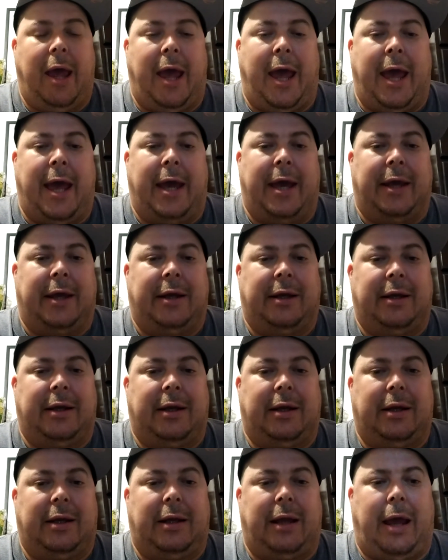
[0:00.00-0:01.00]
And
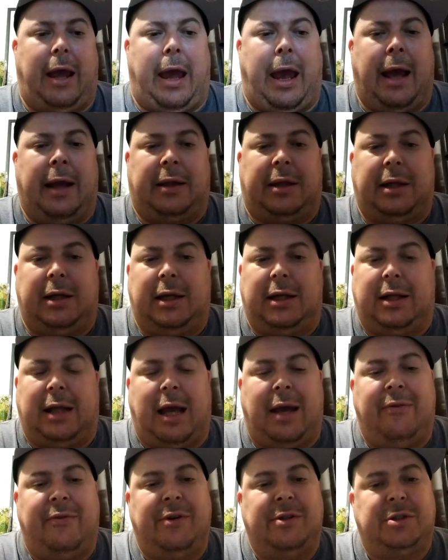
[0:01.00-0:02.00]
Anthony
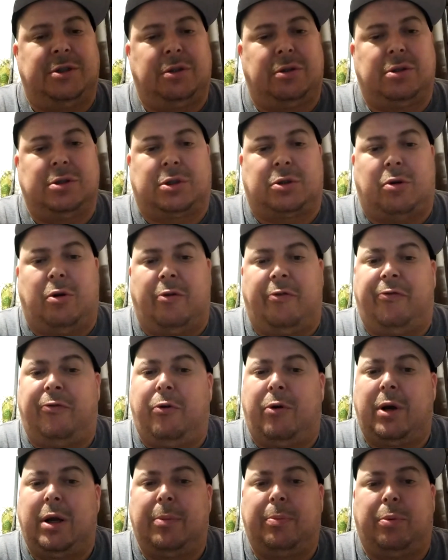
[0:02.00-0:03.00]
Davis, you can score
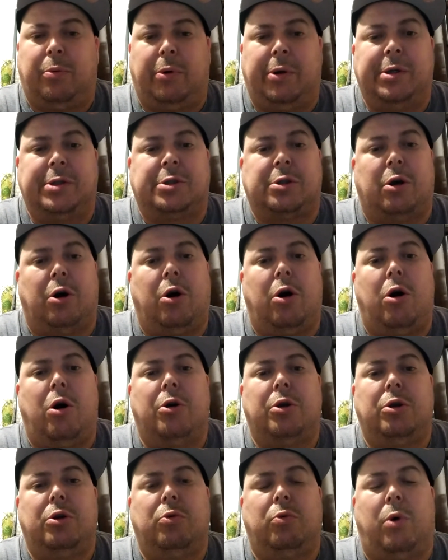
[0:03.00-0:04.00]
40 points
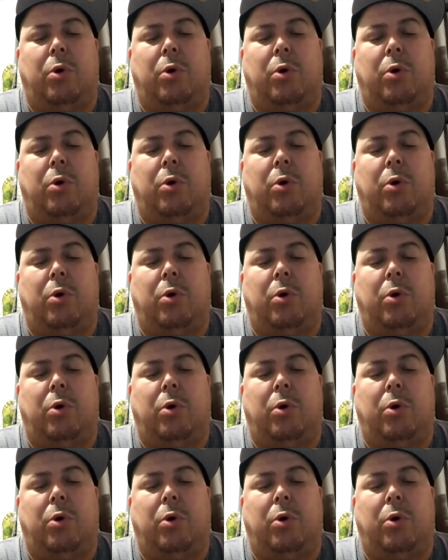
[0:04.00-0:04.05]
all you